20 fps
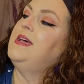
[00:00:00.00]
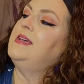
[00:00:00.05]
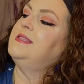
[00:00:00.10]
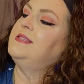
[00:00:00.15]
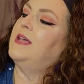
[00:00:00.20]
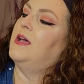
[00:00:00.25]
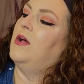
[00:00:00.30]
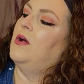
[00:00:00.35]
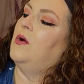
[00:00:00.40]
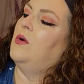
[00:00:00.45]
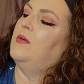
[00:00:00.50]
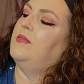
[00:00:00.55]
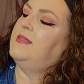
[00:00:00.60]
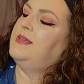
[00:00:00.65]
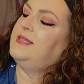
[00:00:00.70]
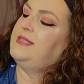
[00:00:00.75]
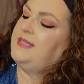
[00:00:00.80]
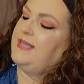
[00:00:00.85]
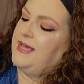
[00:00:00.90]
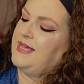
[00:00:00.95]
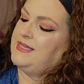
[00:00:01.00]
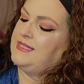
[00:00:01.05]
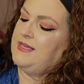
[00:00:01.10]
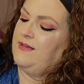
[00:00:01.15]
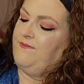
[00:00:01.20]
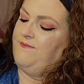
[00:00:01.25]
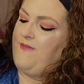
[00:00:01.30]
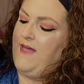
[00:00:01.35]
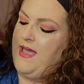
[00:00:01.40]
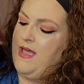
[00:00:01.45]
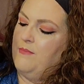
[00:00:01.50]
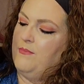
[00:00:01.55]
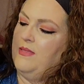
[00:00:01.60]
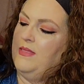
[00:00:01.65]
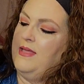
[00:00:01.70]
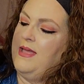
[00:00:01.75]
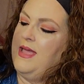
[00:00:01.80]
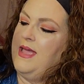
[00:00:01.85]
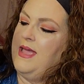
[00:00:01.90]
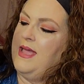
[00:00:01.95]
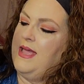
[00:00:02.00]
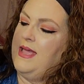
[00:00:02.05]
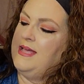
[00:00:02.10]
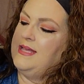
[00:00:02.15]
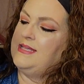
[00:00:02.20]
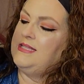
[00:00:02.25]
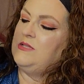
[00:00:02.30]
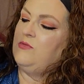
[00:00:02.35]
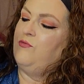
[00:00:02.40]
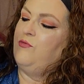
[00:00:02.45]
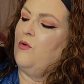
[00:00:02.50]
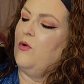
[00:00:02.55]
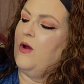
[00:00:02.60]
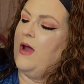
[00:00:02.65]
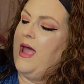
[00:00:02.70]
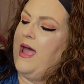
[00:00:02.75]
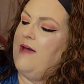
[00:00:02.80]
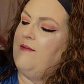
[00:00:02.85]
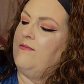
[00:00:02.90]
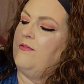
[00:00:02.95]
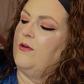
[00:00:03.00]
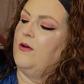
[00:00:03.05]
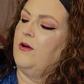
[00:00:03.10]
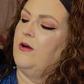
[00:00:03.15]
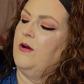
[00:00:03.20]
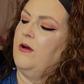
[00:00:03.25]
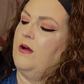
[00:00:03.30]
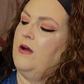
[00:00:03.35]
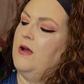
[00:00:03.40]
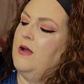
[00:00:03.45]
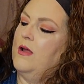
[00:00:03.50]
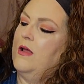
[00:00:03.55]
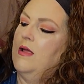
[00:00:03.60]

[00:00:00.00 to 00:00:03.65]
So this says, Family is Forever.